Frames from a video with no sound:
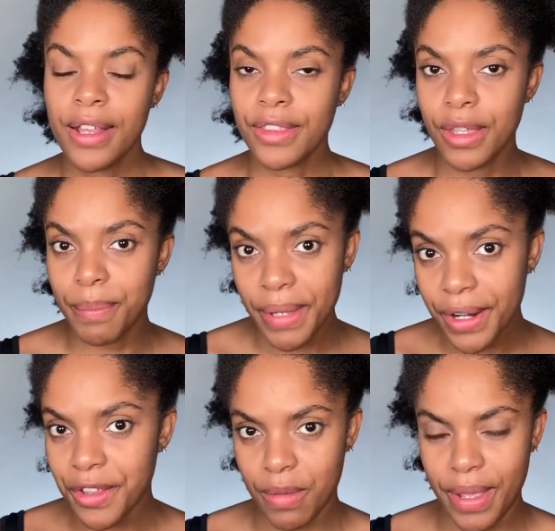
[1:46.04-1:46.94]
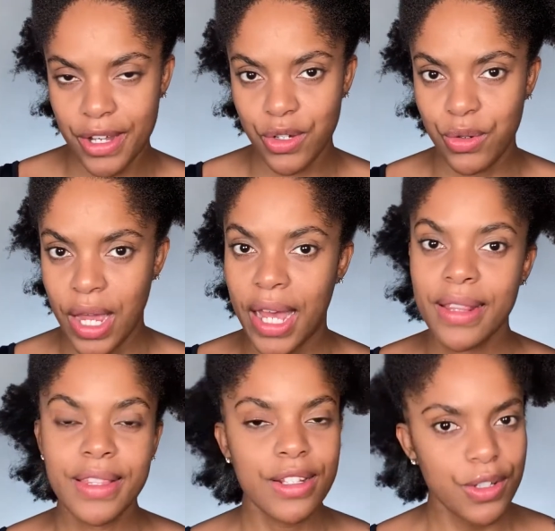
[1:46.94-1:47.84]
The bigger the Bantu knot,
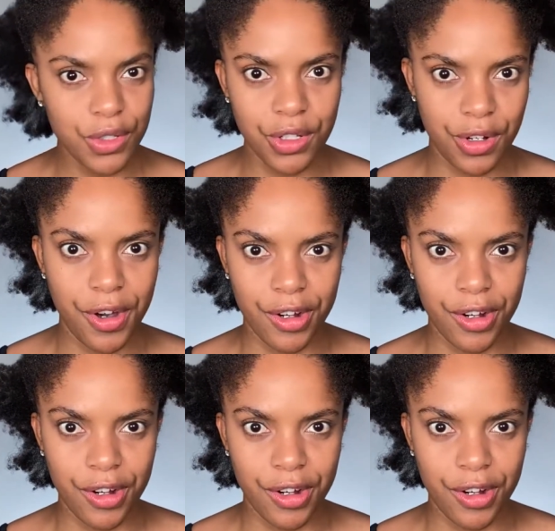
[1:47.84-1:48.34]
the looser the curl